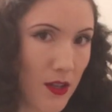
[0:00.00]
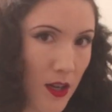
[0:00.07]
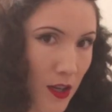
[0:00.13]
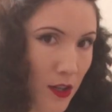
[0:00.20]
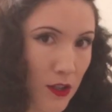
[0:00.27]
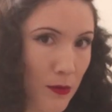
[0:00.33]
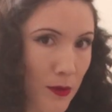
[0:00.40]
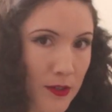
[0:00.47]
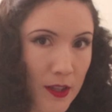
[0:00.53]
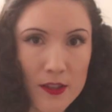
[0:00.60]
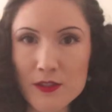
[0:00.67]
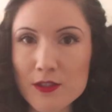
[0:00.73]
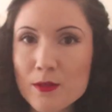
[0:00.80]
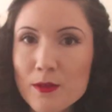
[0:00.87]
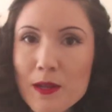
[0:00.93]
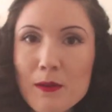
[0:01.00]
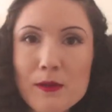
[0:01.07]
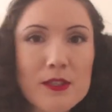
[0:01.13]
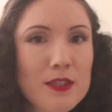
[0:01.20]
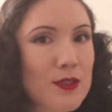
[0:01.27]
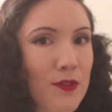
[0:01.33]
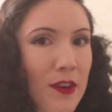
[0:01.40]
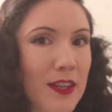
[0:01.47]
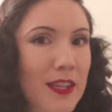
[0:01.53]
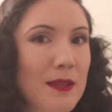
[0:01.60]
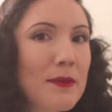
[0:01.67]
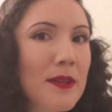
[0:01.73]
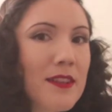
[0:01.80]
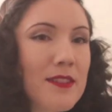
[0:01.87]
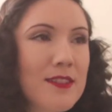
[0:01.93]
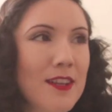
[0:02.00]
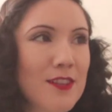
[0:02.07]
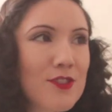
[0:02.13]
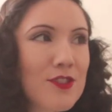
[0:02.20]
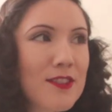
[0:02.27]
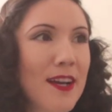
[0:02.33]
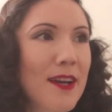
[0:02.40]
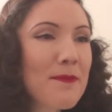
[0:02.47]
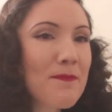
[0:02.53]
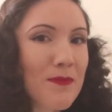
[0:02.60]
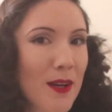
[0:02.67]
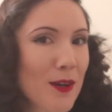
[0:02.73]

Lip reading: I don't know what that's doing, which is funny because yesterday